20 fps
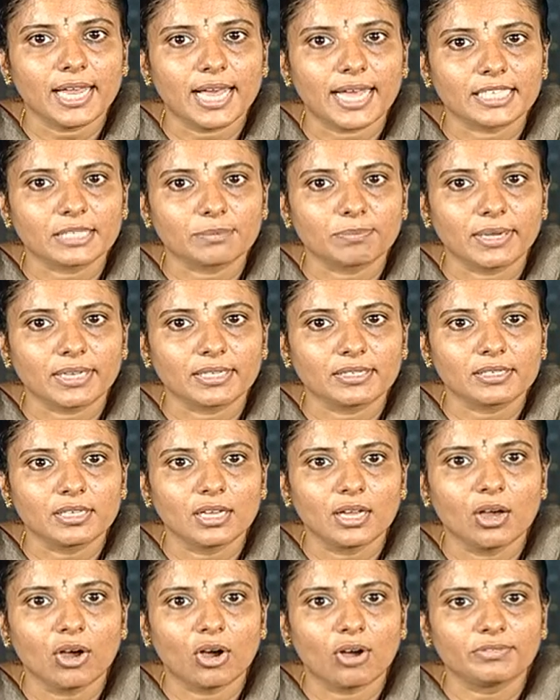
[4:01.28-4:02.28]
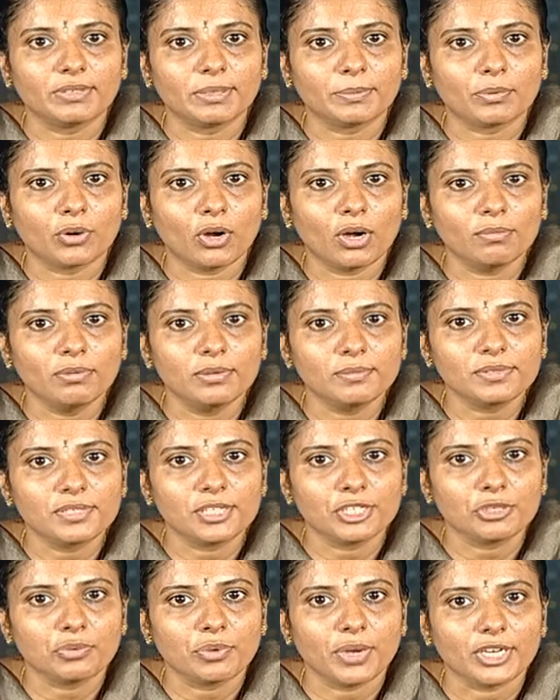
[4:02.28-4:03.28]
aspects of the problem
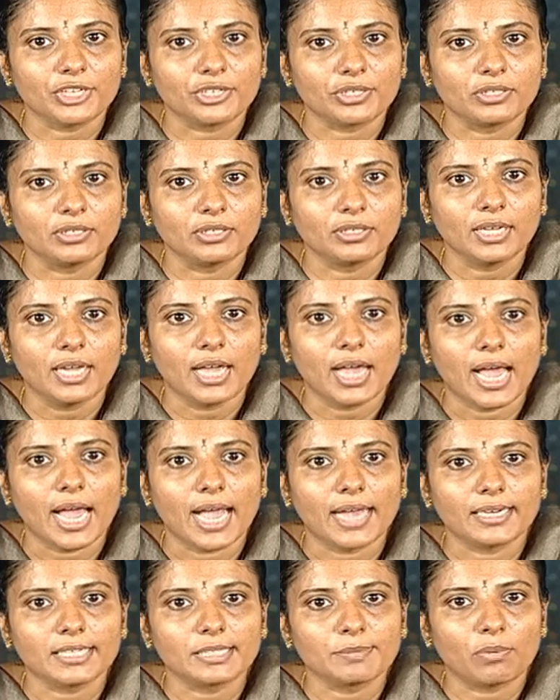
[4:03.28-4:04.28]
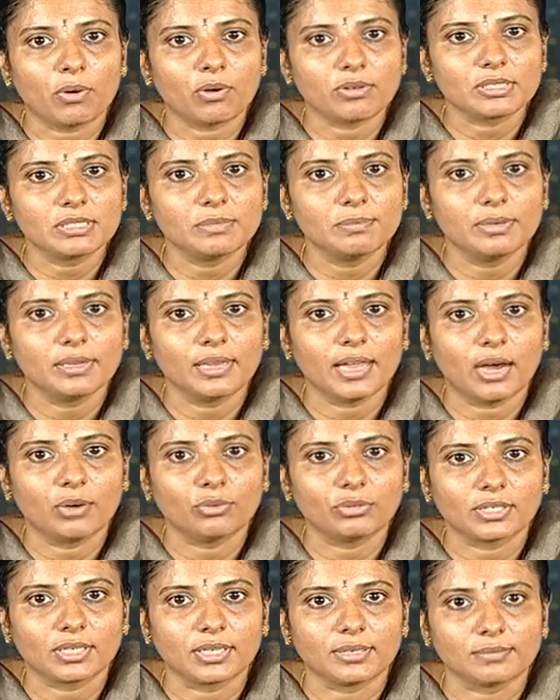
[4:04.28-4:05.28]
situation and its possible
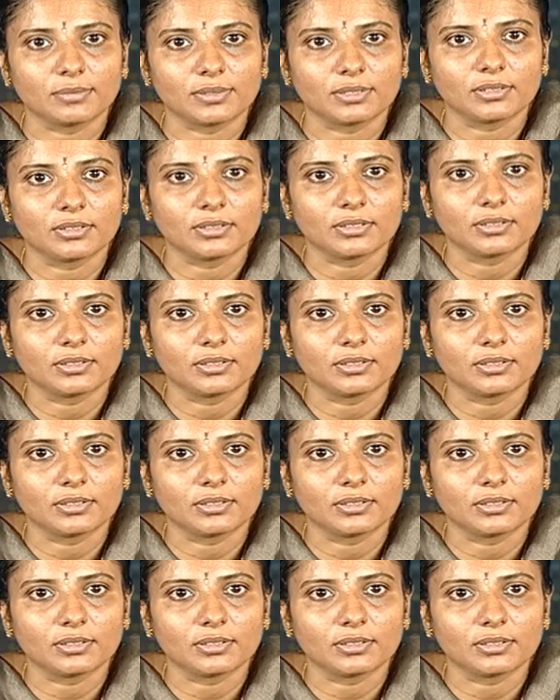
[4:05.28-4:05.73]
outcomes.